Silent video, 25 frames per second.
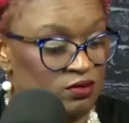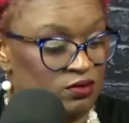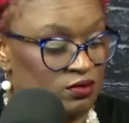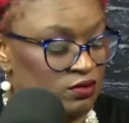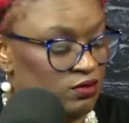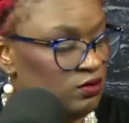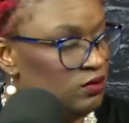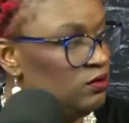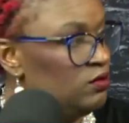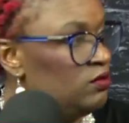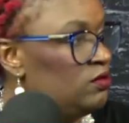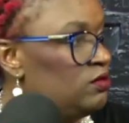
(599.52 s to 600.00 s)

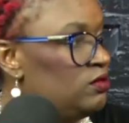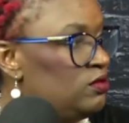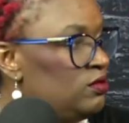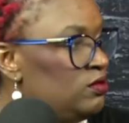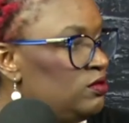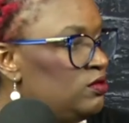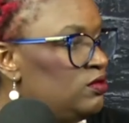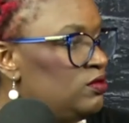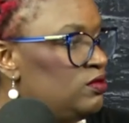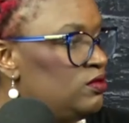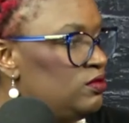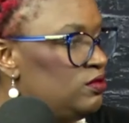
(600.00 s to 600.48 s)

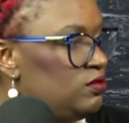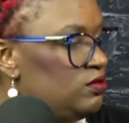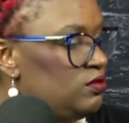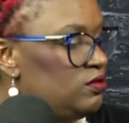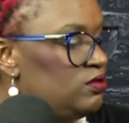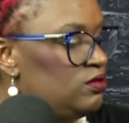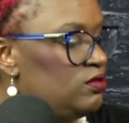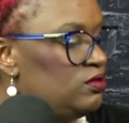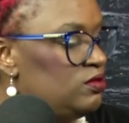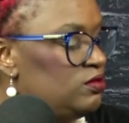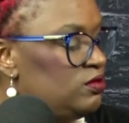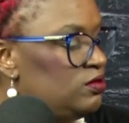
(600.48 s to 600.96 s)

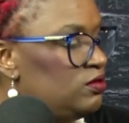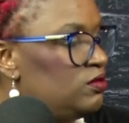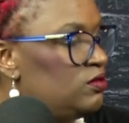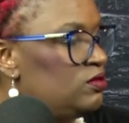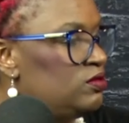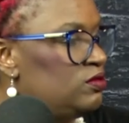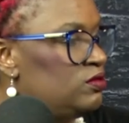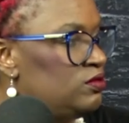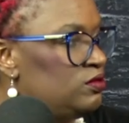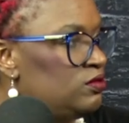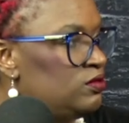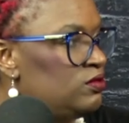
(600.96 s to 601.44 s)

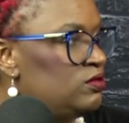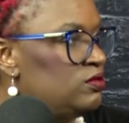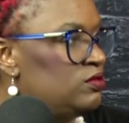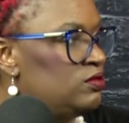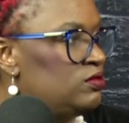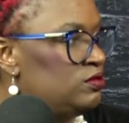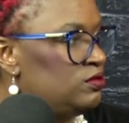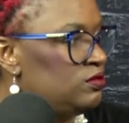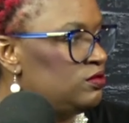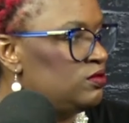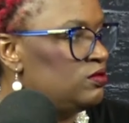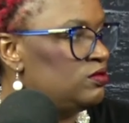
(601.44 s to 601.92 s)

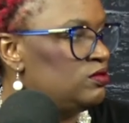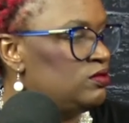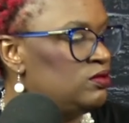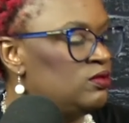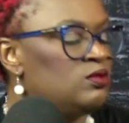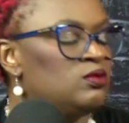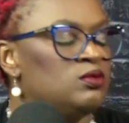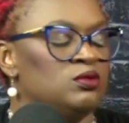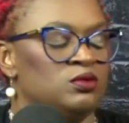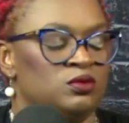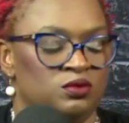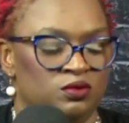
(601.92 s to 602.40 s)

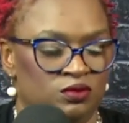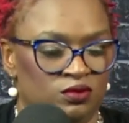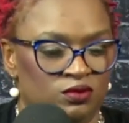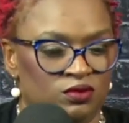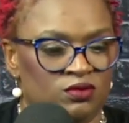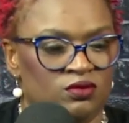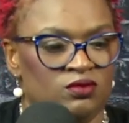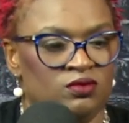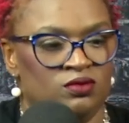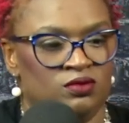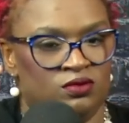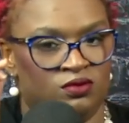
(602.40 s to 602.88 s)

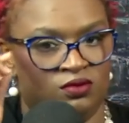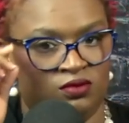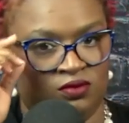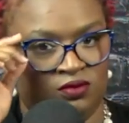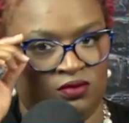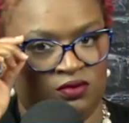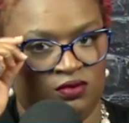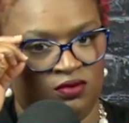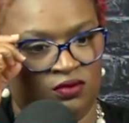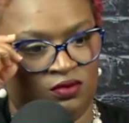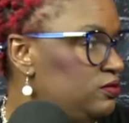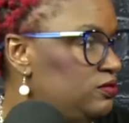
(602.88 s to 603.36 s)

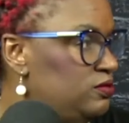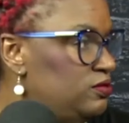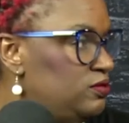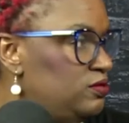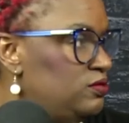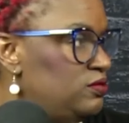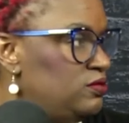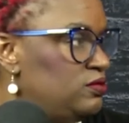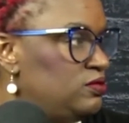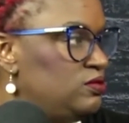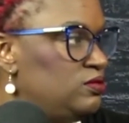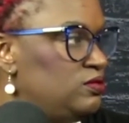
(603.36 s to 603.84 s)

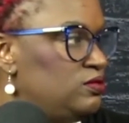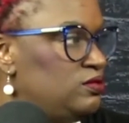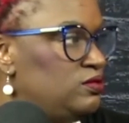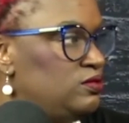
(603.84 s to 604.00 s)
This person isn't speaking.